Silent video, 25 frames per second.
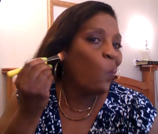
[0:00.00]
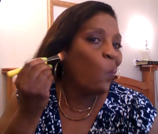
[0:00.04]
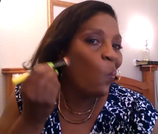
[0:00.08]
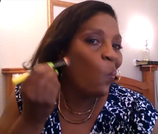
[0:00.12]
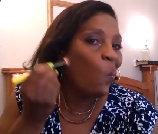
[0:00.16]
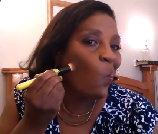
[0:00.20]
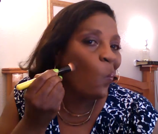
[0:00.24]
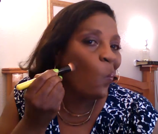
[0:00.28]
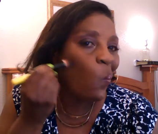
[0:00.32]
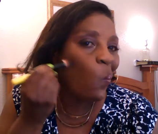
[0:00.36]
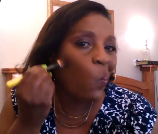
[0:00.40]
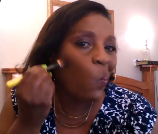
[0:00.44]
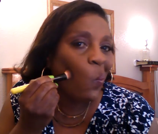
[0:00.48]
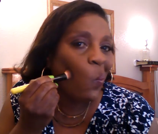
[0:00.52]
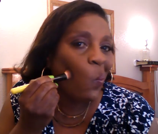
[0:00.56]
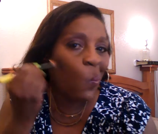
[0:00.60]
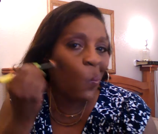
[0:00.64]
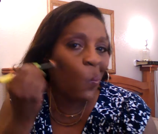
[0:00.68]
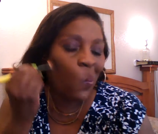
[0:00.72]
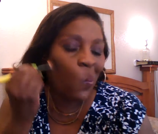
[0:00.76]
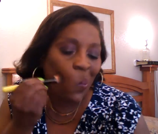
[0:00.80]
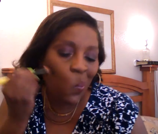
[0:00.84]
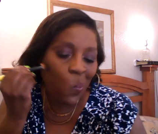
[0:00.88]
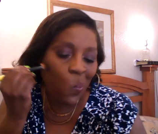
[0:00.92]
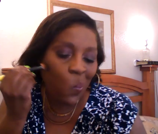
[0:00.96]

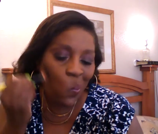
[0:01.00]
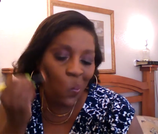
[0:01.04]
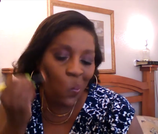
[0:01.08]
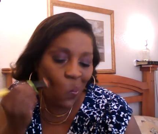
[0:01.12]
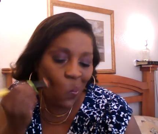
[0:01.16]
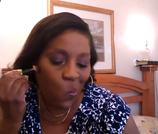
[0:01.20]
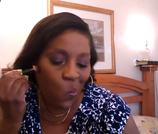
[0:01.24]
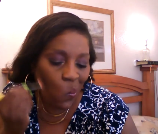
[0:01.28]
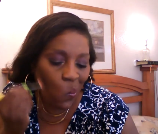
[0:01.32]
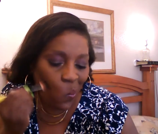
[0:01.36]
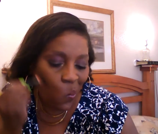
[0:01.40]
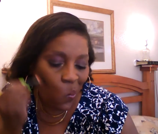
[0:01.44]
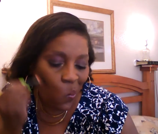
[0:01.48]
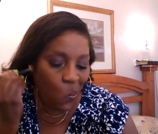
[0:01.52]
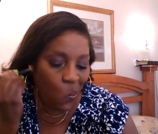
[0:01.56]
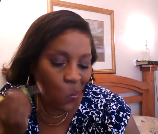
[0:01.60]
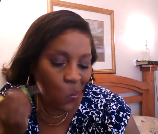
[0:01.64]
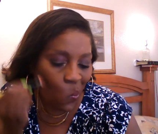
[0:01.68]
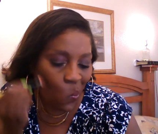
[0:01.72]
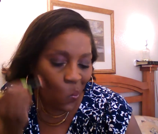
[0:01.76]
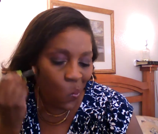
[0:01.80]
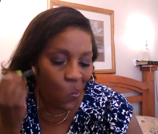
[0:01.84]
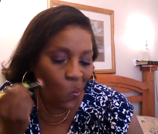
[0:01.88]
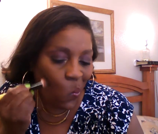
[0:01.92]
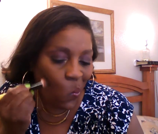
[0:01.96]

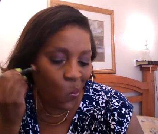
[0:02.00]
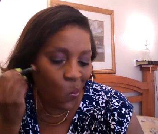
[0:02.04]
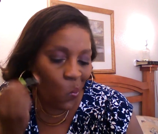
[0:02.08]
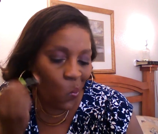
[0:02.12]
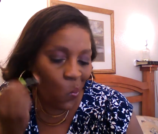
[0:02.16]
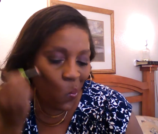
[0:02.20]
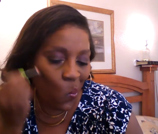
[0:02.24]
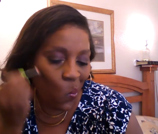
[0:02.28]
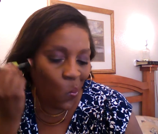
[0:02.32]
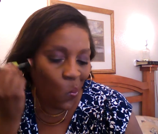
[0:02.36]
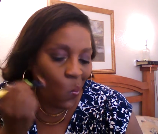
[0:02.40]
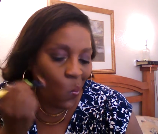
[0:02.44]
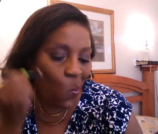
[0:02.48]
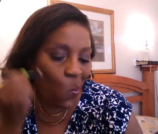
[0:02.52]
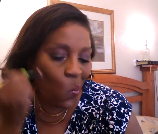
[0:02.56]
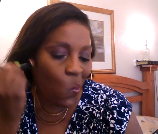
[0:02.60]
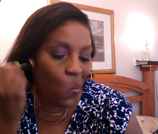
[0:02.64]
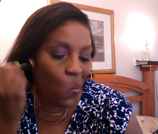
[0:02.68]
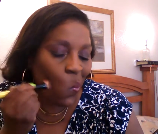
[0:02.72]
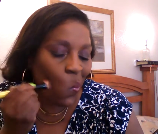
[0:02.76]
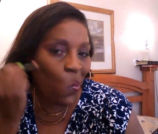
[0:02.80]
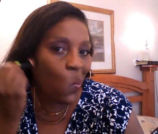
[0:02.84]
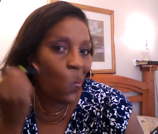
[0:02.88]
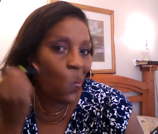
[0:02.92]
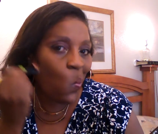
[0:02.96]

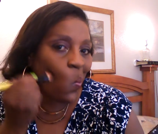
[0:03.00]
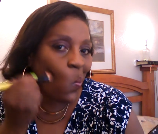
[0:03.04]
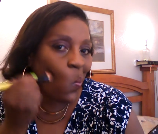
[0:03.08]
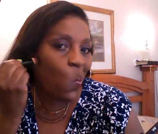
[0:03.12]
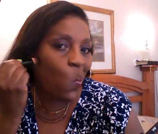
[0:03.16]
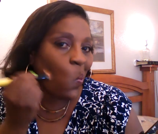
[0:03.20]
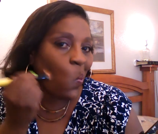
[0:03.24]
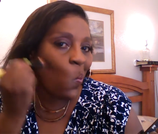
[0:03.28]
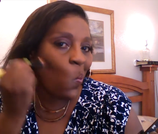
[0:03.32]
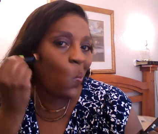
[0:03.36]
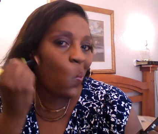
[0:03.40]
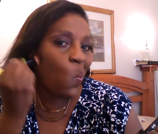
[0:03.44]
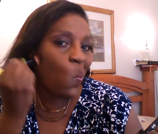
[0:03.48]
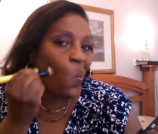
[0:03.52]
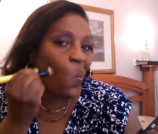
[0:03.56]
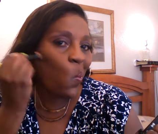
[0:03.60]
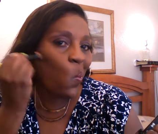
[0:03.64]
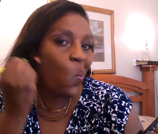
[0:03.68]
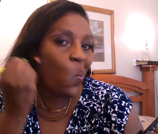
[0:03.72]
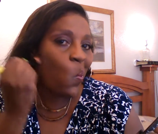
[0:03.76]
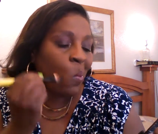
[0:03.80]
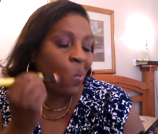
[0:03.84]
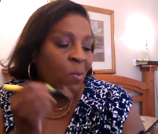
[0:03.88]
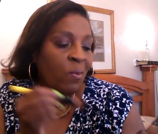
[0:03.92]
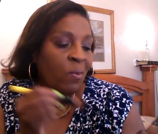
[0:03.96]

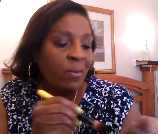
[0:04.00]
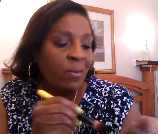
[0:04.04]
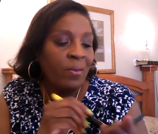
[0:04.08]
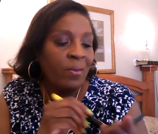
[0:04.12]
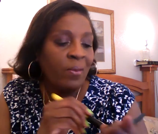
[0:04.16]
Nobody speaks.